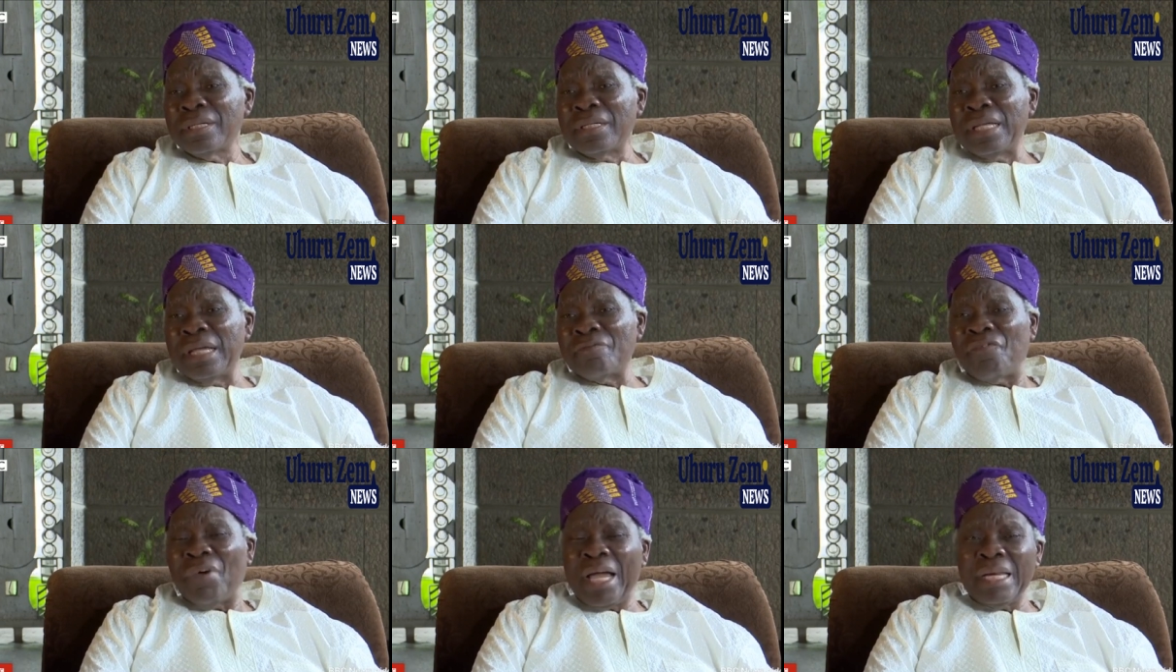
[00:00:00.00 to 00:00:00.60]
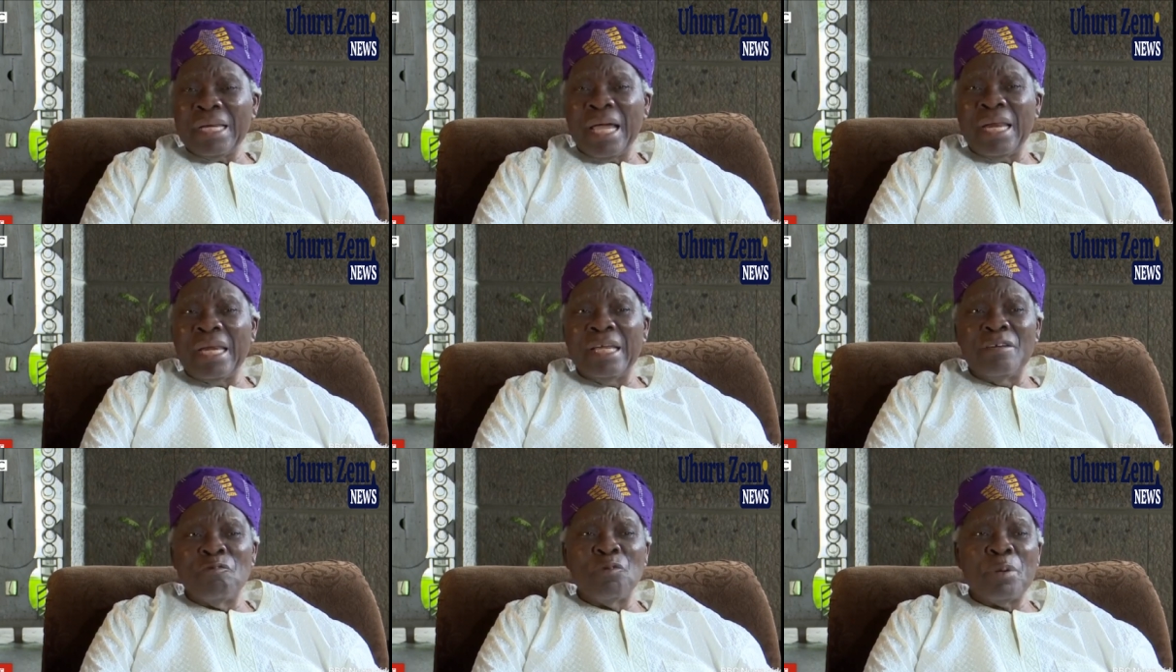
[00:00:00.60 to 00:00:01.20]
Then
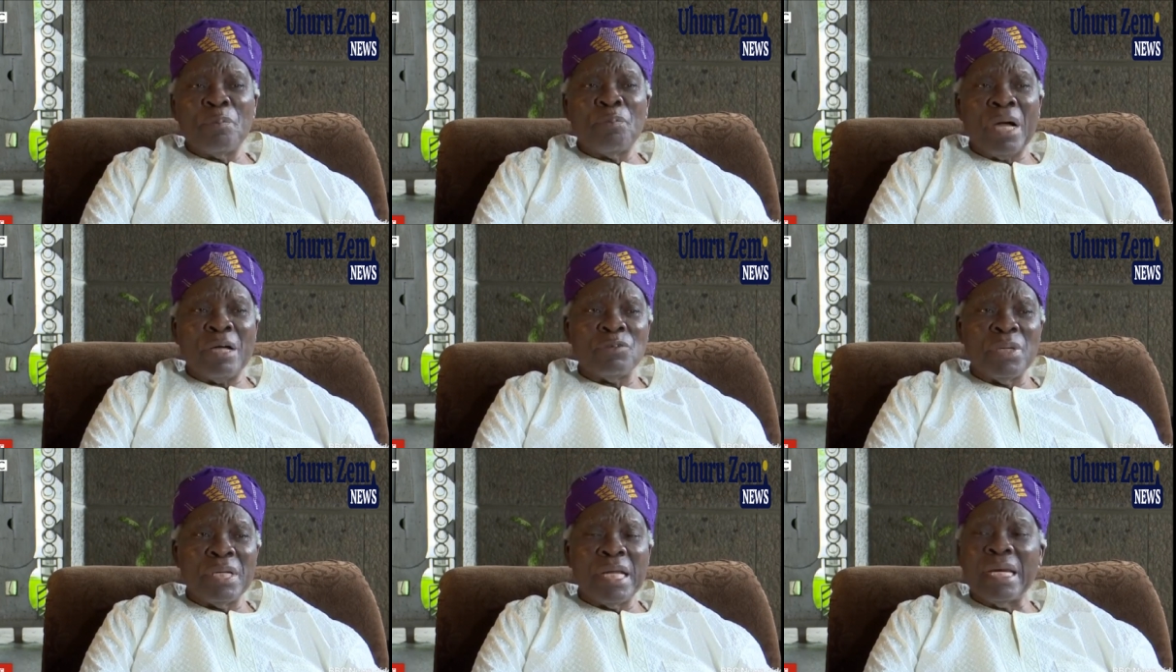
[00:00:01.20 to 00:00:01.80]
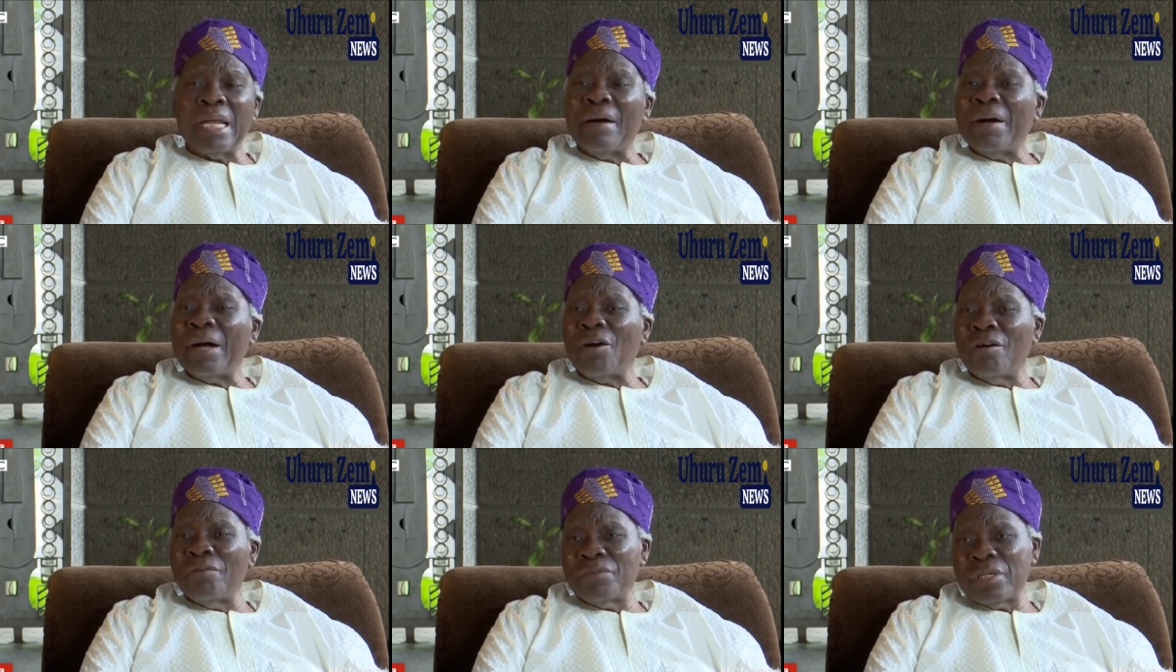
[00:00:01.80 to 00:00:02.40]
finally, we persuaded our
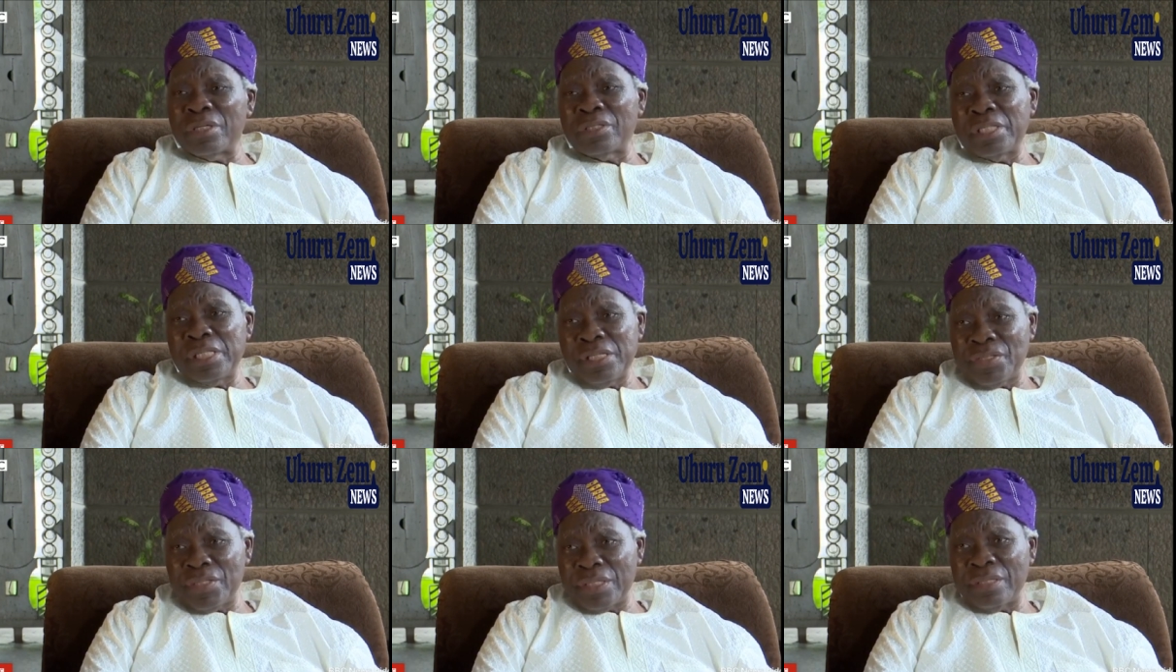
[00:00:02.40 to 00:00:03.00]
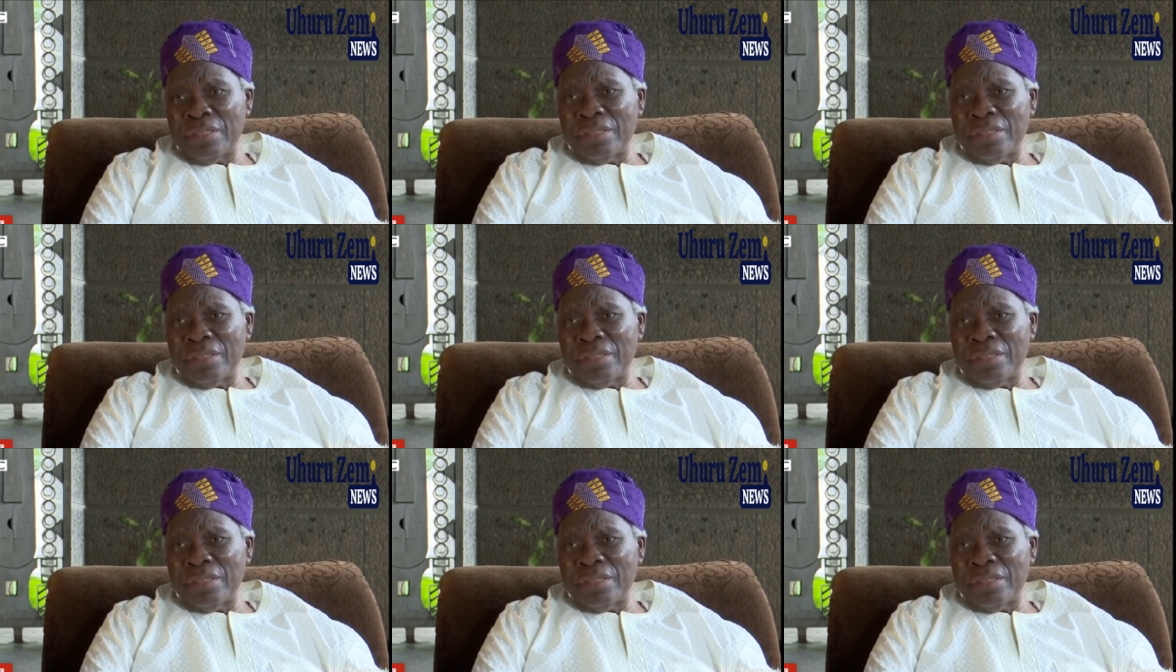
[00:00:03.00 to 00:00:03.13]
governors, listen,